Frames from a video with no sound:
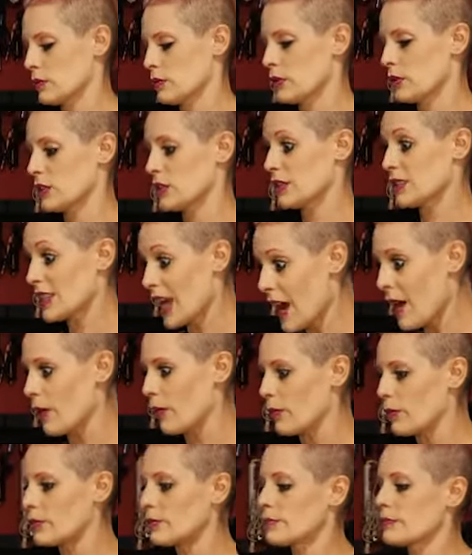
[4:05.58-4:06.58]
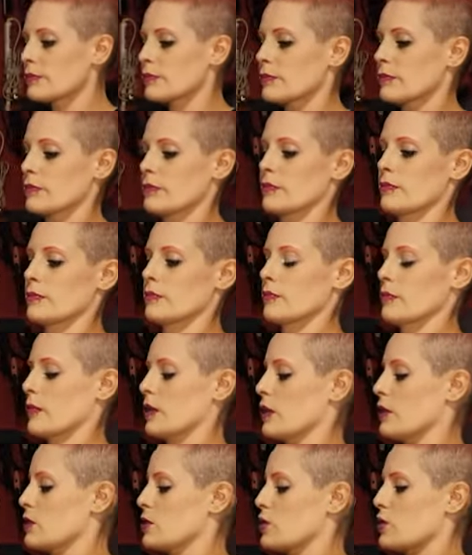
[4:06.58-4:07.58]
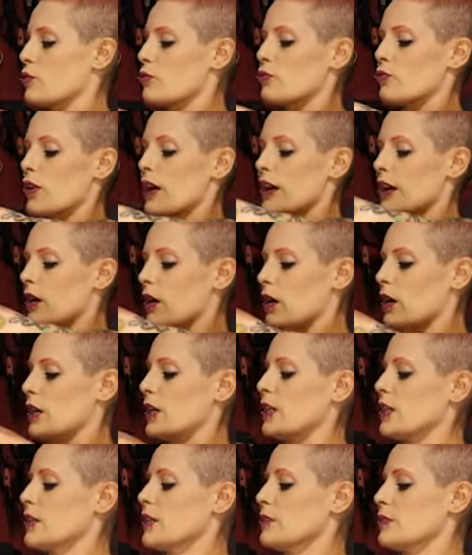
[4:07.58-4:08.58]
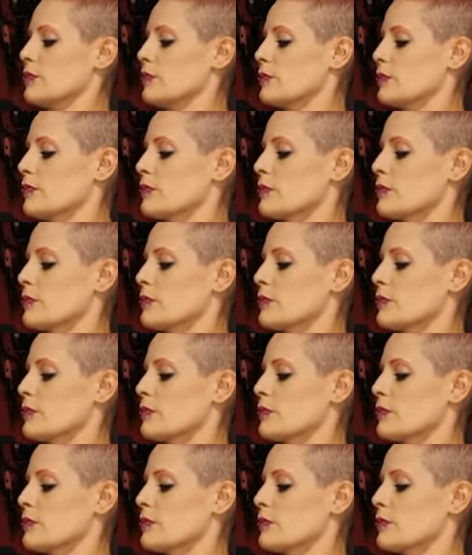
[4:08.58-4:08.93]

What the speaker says: So, let's go right on in.